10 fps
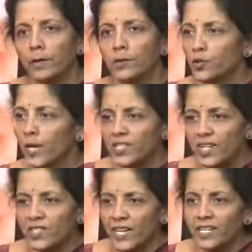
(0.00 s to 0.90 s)
So that's
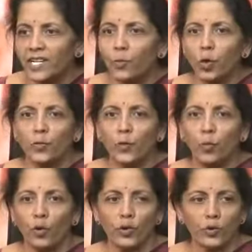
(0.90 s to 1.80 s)
exactly what we
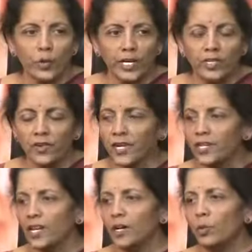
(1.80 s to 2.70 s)
wanted to
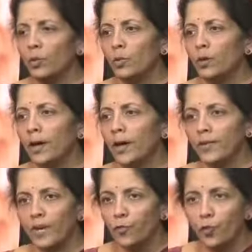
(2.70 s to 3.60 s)
reiterate now,
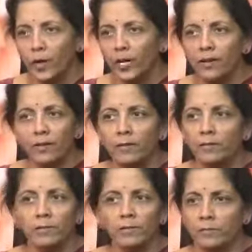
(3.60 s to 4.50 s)
and therefore we
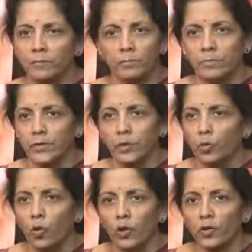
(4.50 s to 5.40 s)

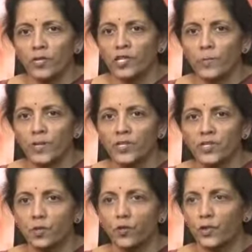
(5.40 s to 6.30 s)
called on this
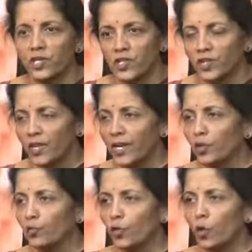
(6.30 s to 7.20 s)
press conference, and thank
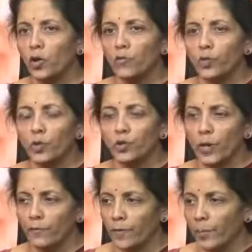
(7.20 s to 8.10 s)
you for all of you all to
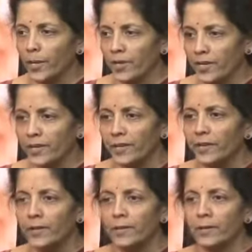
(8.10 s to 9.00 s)
have come and
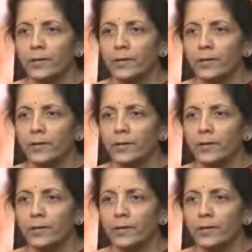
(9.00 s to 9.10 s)
attended it.